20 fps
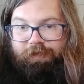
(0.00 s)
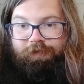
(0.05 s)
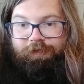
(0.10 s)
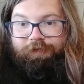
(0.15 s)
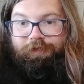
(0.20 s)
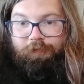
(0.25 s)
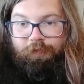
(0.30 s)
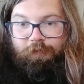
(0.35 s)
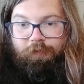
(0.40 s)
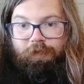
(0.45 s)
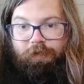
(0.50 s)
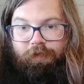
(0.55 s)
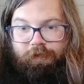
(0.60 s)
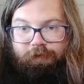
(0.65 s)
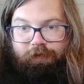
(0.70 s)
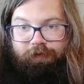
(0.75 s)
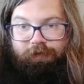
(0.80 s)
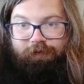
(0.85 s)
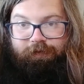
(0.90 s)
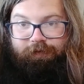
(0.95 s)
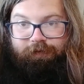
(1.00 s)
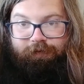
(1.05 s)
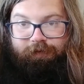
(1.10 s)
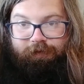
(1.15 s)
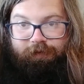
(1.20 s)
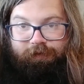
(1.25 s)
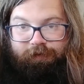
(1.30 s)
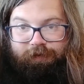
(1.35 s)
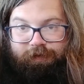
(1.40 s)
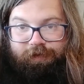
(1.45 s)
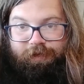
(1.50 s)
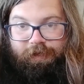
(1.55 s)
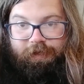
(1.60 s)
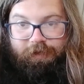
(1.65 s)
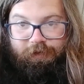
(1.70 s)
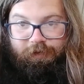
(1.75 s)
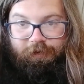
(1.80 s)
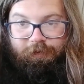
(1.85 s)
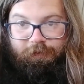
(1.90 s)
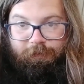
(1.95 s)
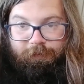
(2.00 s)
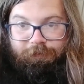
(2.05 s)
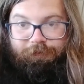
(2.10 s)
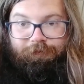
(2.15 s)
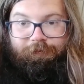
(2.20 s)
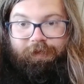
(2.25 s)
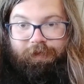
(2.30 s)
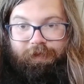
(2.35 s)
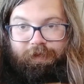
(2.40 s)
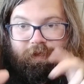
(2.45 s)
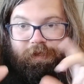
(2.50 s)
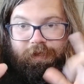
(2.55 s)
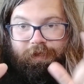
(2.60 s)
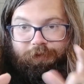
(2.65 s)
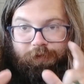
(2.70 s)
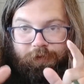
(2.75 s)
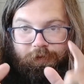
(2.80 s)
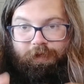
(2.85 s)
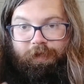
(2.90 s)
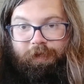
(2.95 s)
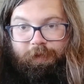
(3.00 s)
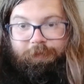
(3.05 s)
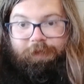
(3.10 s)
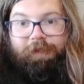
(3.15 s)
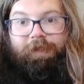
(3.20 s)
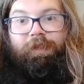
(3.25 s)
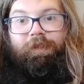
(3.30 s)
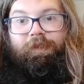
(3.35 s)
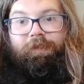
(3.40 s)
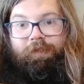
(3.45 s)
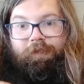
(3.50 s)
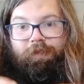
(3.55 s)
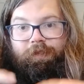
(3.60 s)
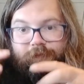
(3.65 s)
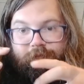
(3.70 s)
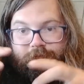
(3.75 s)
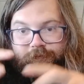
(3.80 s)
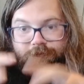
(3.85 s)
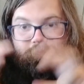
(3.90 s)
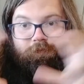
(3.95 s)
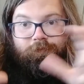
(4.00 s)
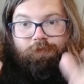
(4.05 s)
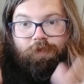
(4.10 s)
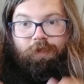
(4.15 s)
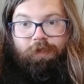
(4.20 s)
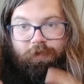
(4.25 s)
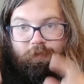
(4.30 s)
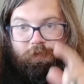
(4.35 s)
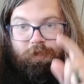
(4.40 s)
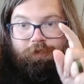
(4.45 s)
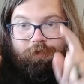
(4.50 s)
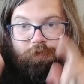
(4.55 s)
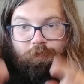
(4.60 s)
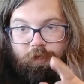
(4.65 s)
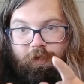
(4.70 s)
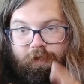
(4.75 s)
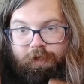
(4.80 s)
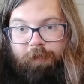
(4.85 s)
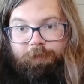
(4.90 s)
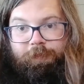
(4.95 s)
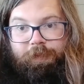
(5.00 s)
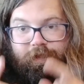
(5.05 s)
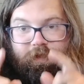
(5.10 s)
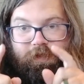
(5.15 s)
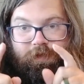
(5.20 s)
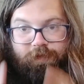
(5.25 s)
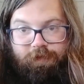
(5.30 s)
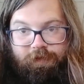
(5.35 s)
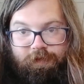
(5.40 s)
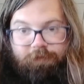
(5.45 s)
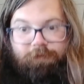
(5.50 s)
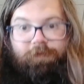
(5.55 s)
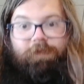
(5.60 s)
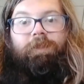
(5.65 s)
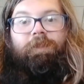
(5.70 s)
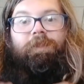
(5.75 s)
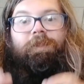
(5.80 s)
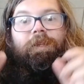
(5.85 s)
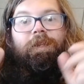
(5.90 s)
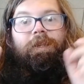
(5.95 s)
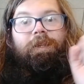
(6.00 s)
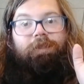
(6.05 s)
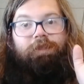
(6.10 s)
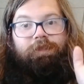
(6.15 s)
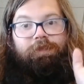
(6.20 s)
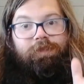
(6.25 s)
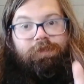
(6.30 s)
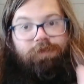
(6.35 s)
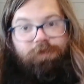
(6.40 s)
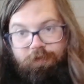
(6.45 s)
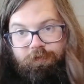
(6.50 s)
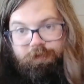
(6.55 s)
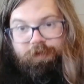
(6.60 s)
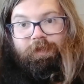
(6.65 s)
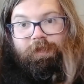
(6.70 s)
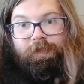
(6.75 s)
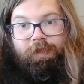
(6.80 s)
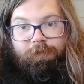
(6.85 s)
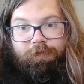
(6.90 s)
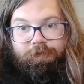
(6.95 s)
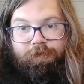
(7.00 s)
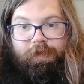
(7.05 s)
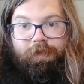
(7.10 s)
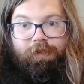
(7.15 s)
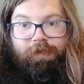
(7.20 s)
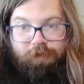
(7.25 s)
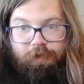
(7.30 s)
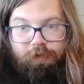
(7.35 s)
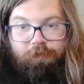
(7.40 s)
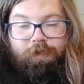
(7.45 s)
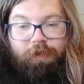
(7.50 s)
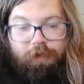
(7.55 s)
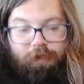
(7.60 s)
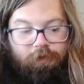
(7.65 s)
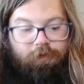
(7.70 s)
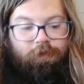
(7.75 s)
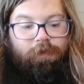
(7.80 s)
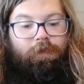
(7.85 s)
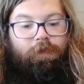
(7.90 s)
your cycle, in your company, I'm talking about your company specifically, just do the damn thing. Don't go,